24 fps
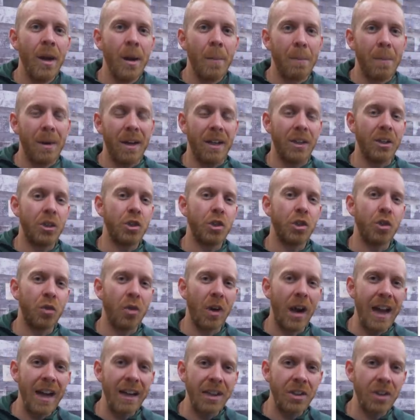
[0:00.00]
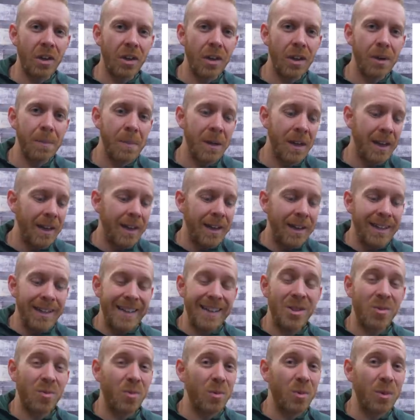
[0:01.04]
But a tri top
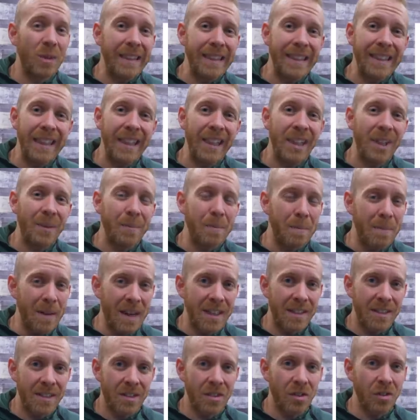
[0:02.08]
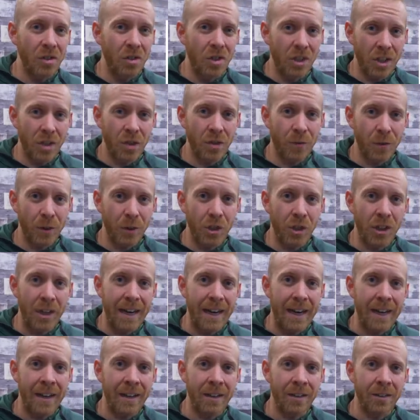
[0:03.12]
is really best just for
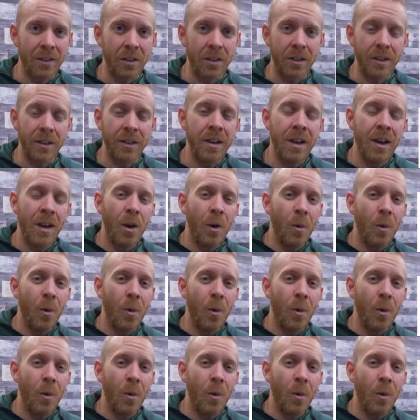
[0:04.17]
triathlon,